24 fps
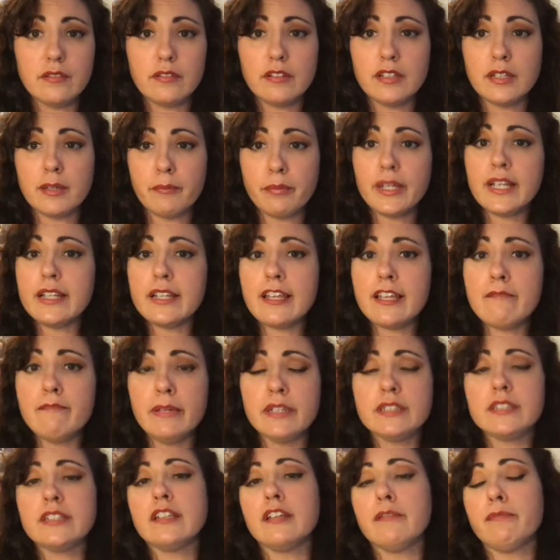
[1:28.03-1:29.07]

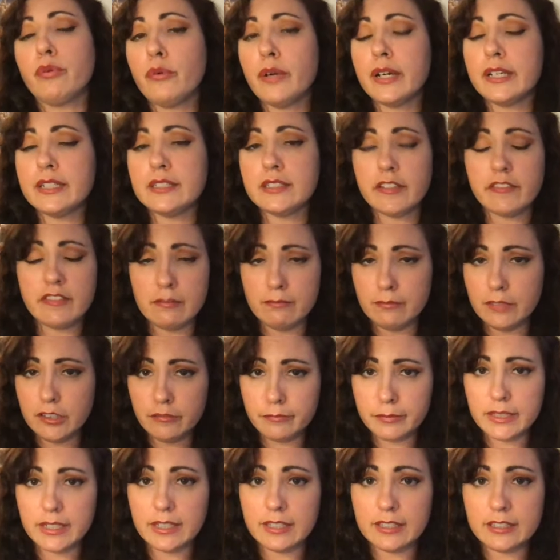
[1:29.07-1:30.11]
missing the point of the
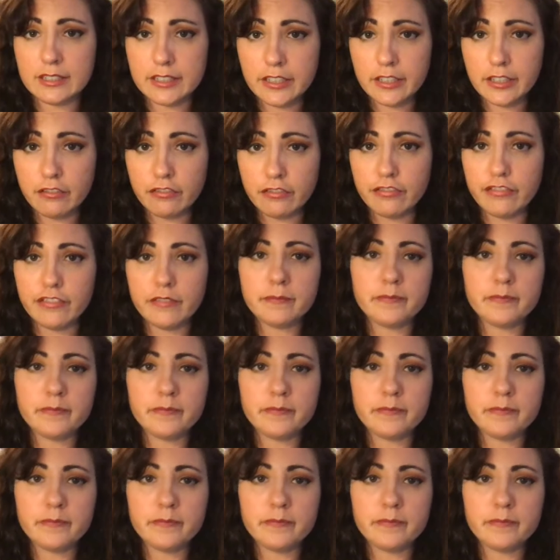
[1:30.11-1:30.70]
movement itself,